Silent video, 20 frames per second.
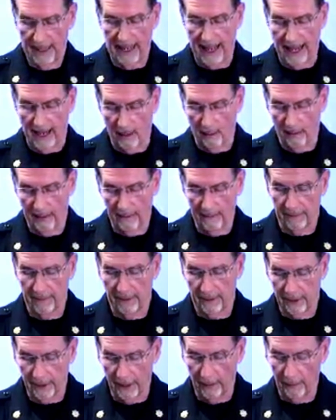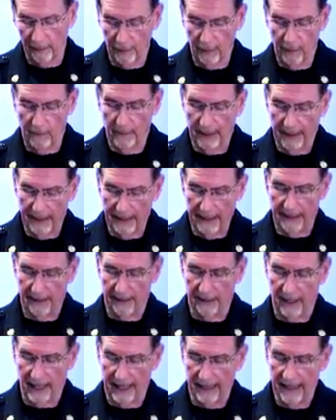However, the social media
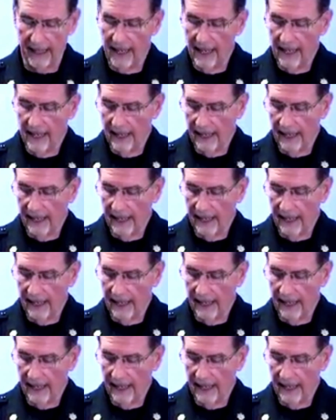site